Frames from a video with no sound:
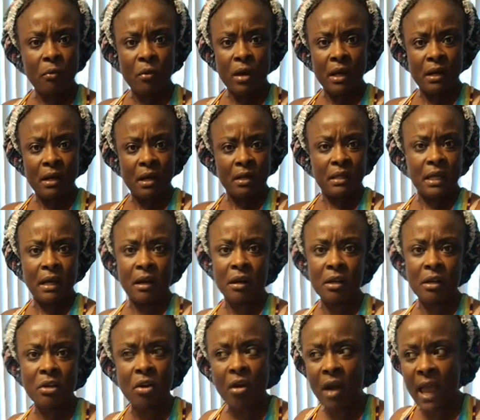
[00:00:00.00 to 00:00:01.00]
whether
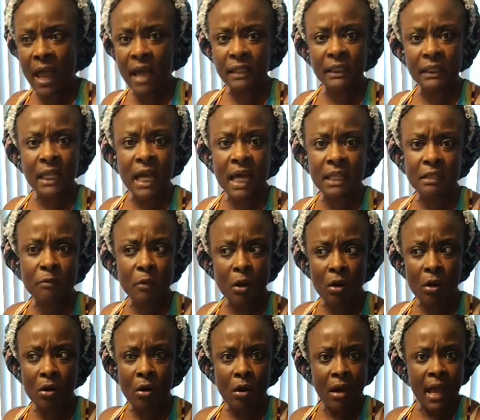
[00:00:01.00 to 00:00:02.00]
they're your
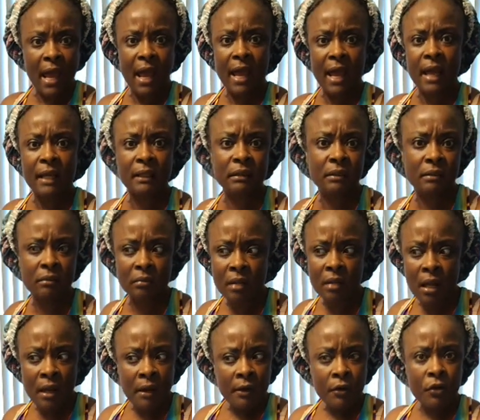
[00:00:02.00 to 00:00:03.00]
ex-husband or ex
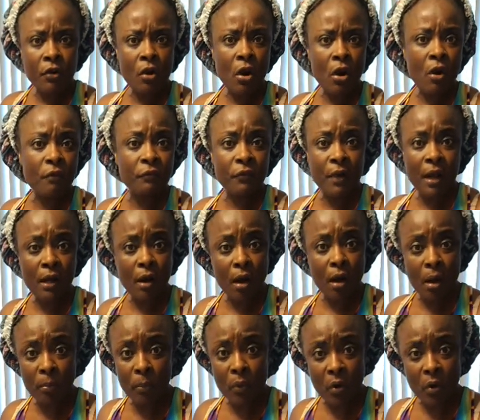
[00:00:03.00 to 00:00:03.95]
girlfriend or